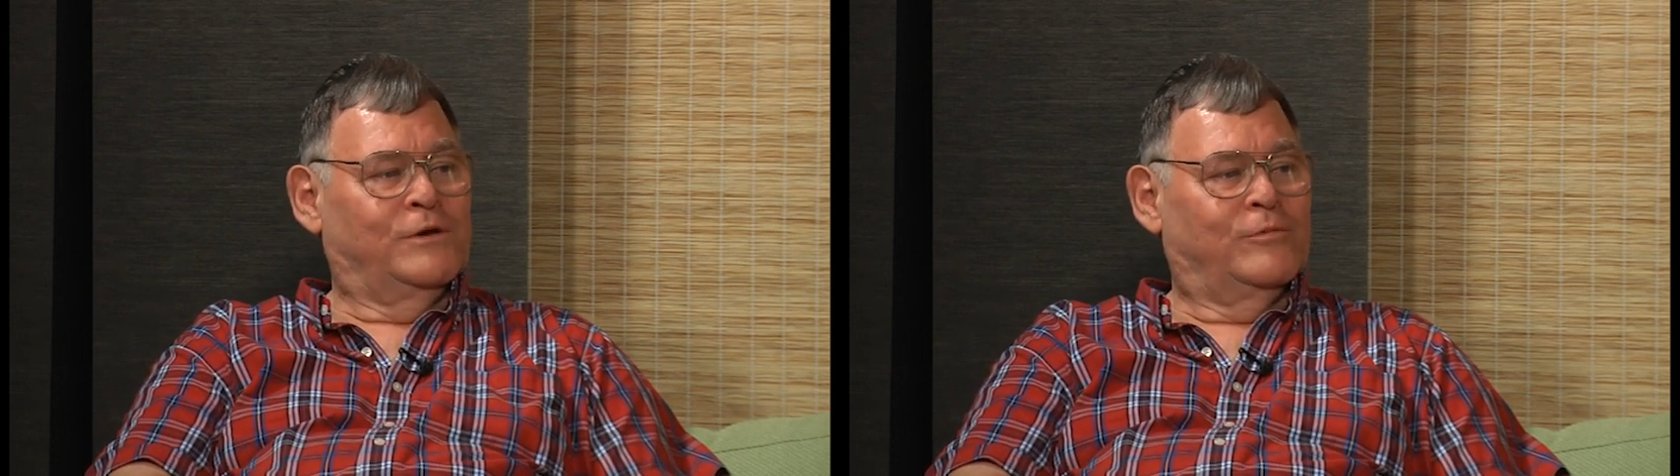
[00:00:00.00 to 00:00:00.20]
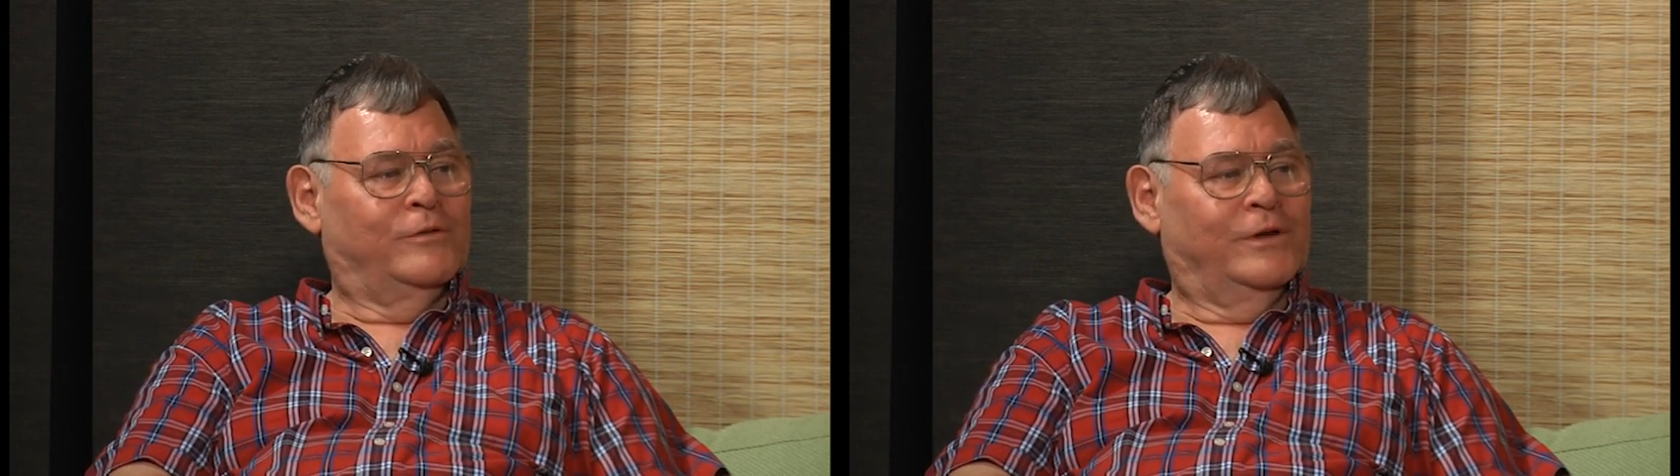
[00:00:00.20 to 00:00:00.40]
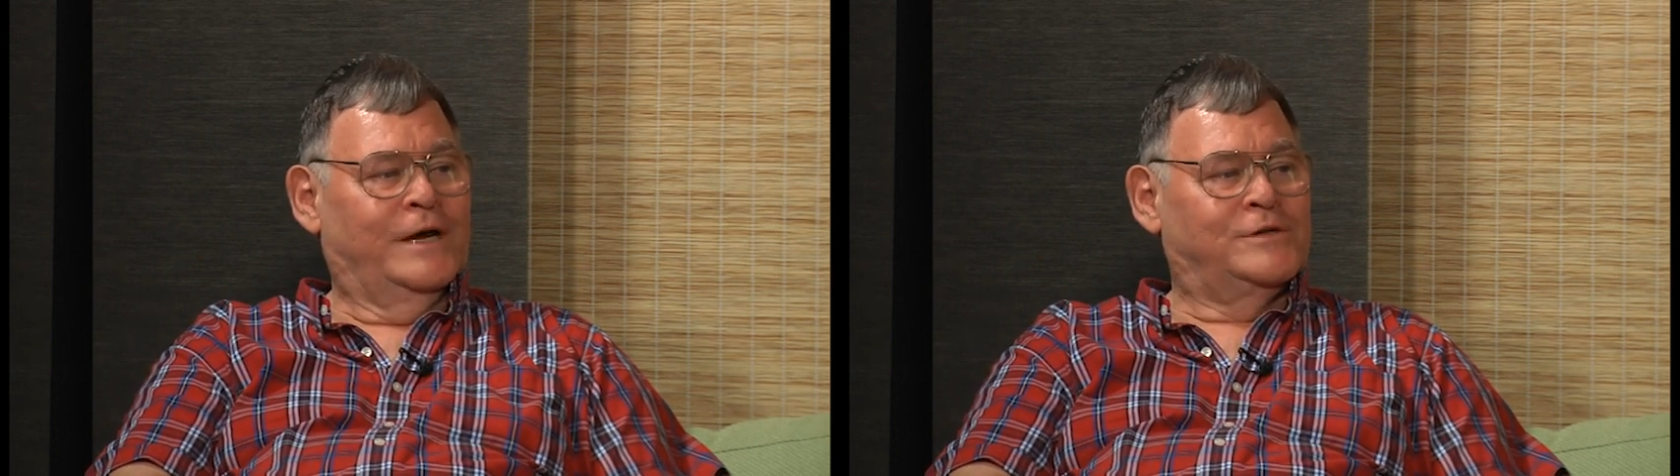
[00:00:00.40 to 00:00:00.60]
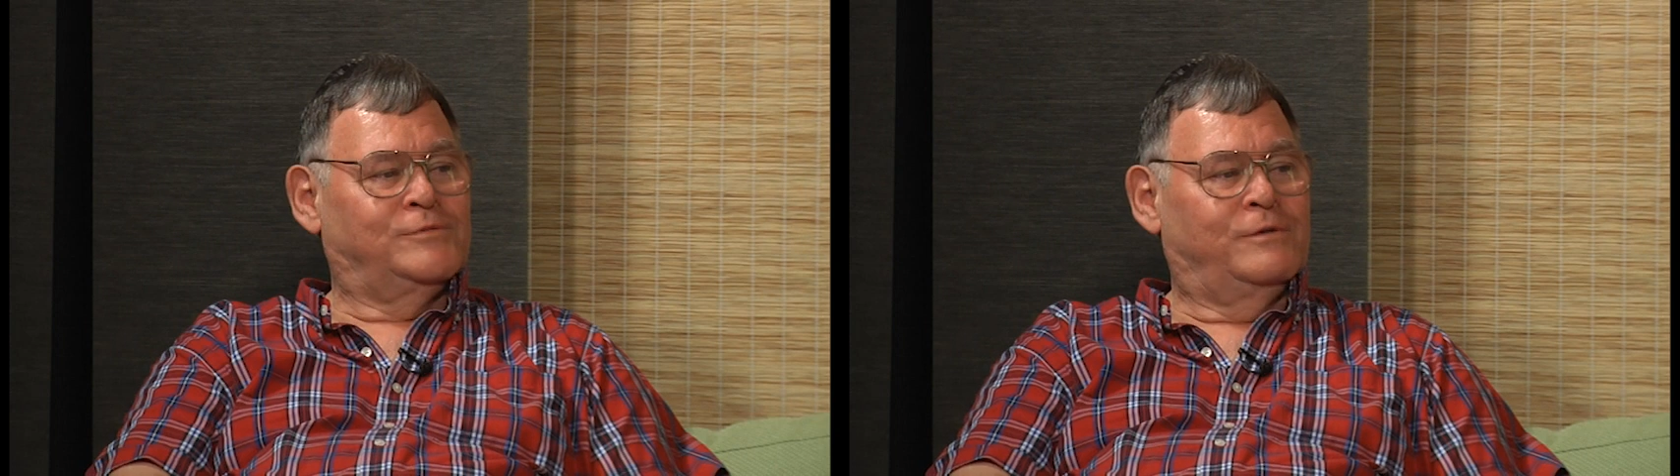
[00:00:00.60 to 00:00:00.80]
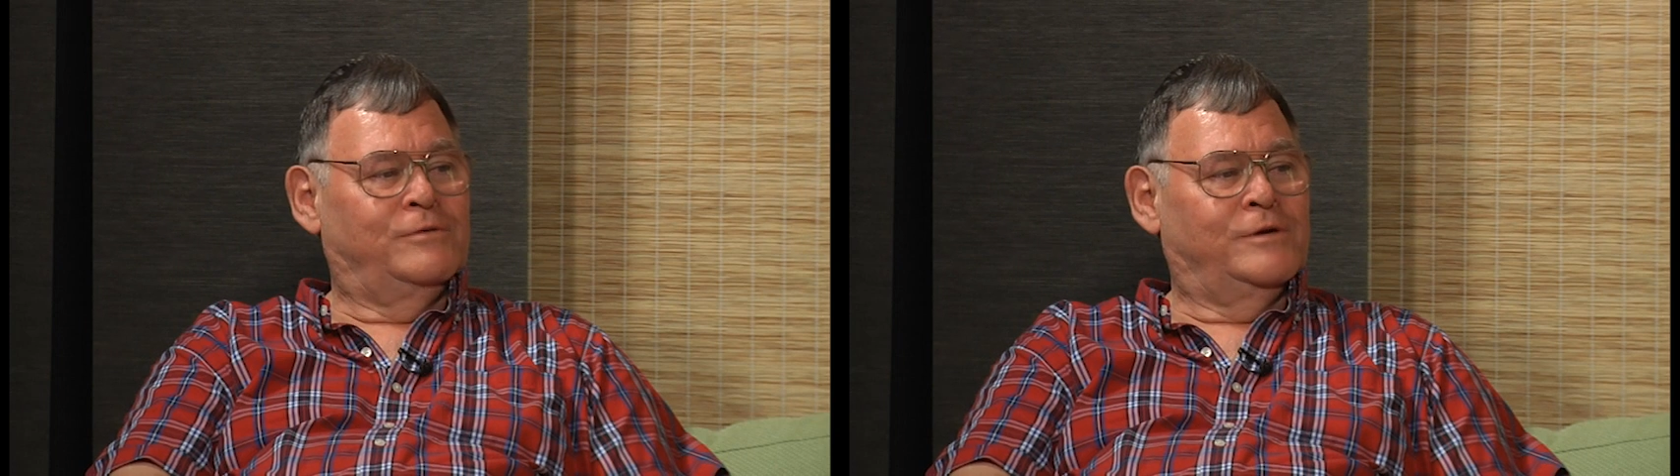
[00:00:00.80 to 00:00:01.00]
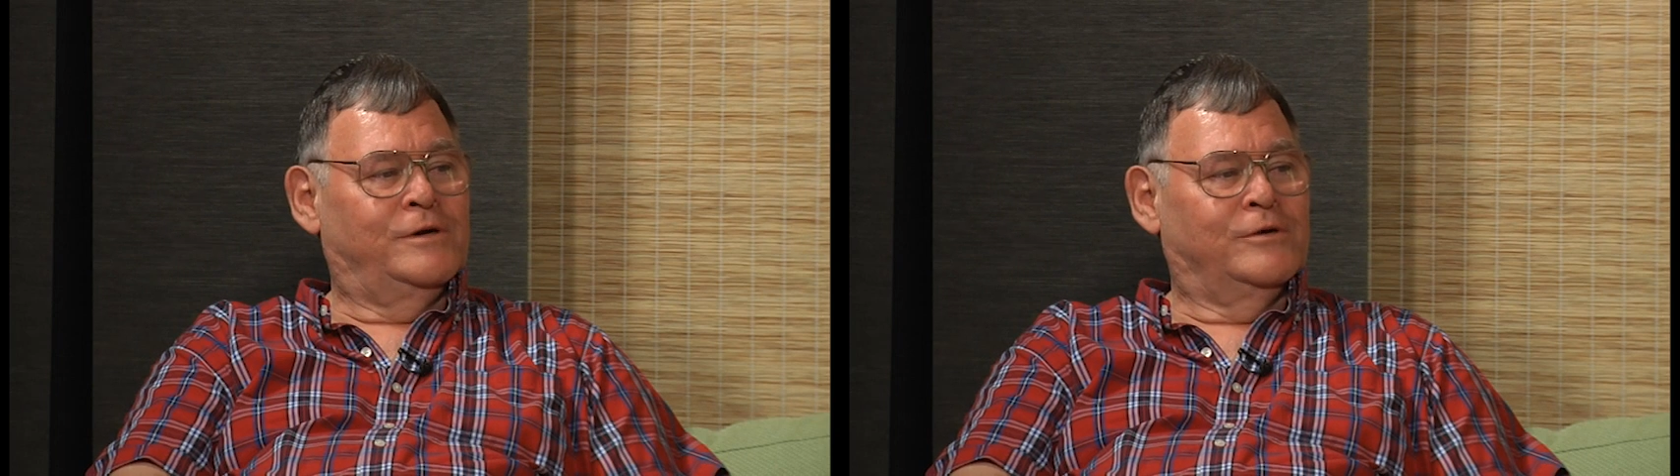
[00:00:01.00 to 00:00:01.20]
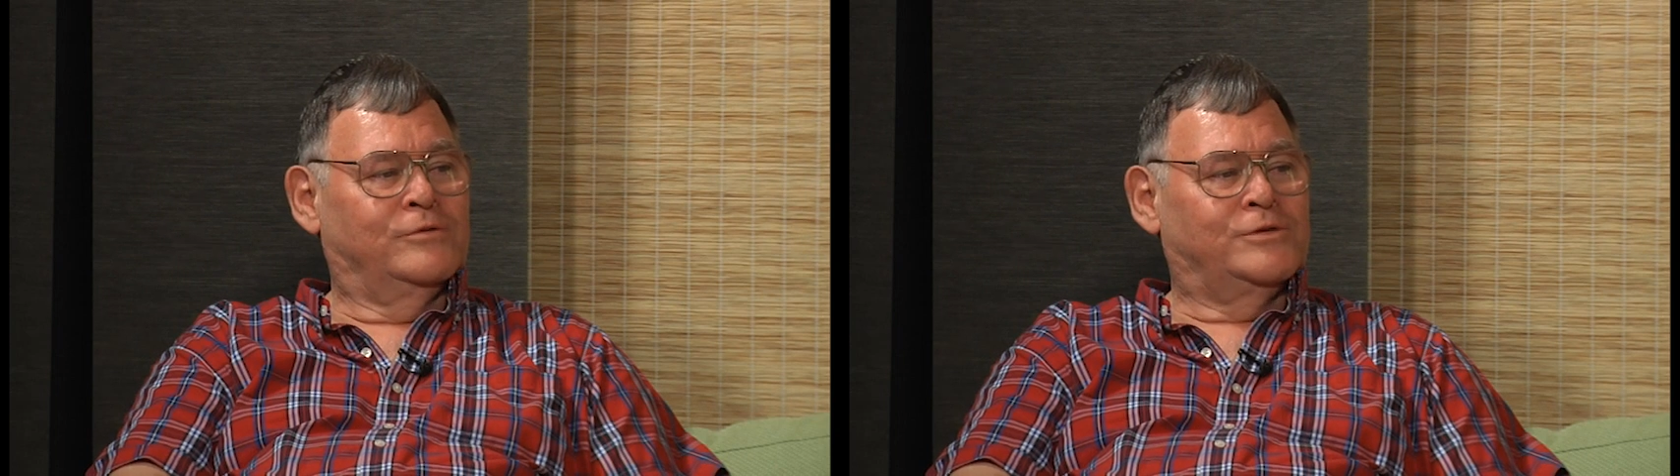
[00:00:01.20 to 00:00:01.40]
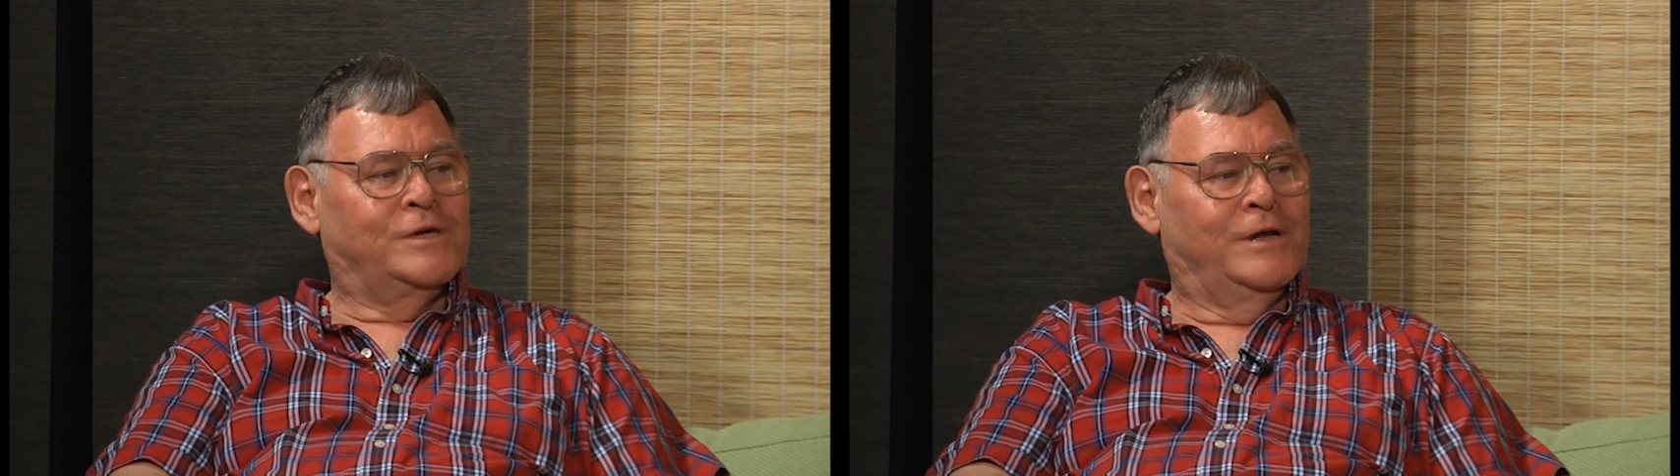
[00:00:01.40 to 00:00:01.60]
over the last few
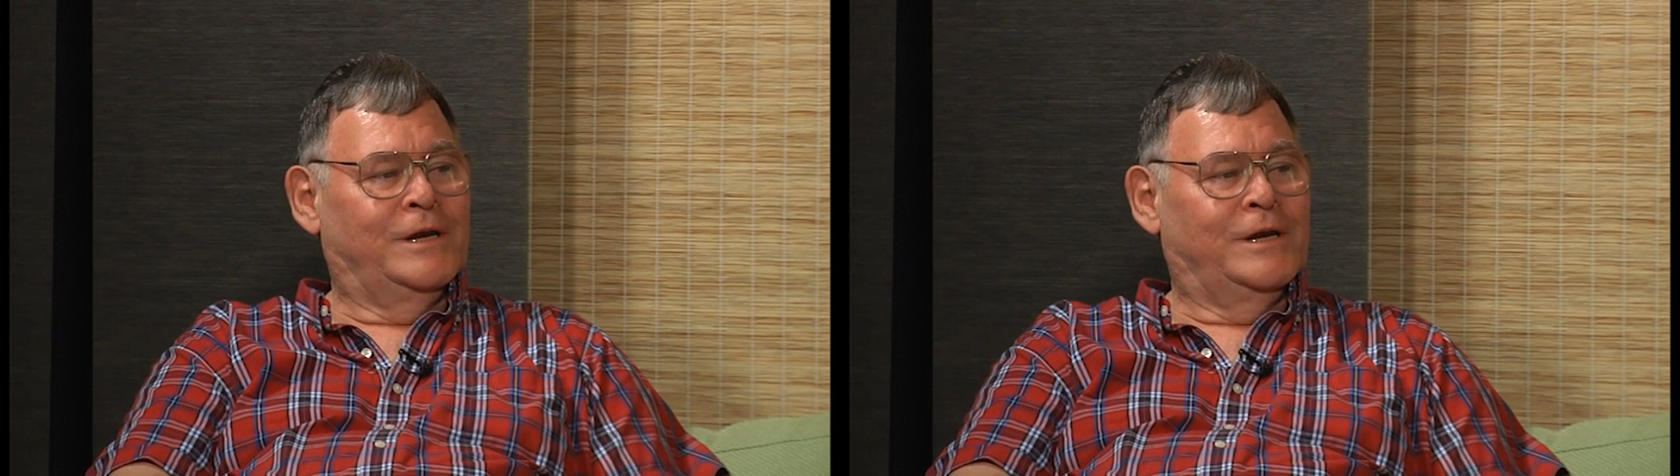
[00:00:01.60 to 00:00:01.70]
years.